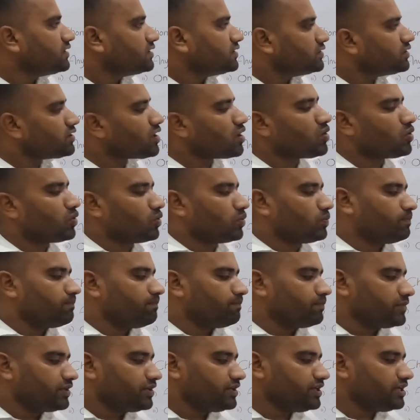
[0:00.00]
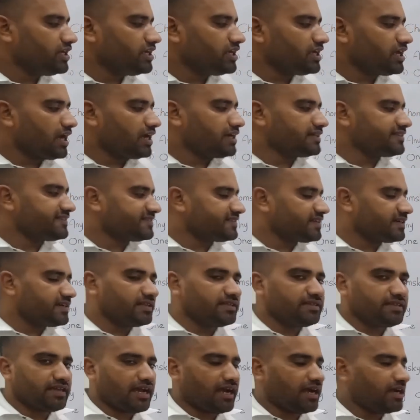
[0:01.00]
no, he has
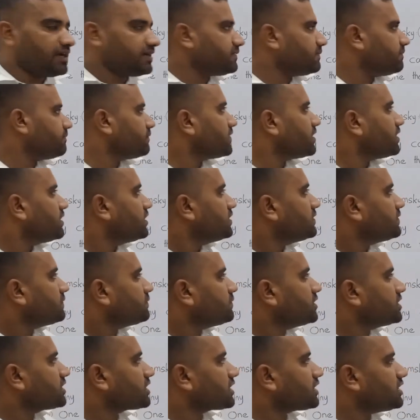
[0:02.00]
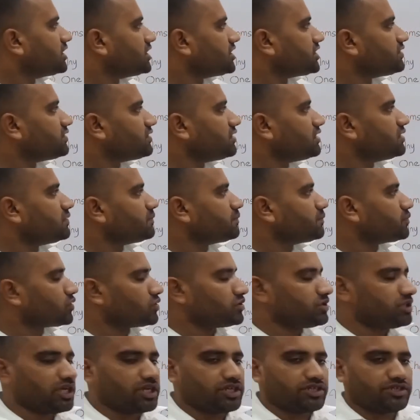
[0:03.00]
said that the relational
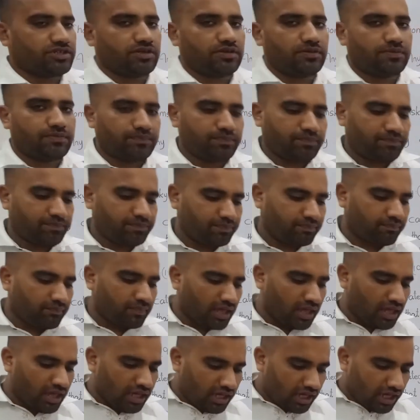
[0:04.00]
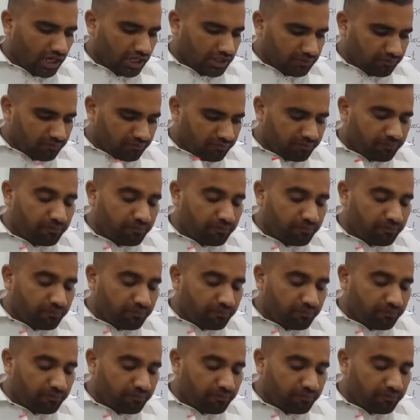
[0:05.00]
projection. And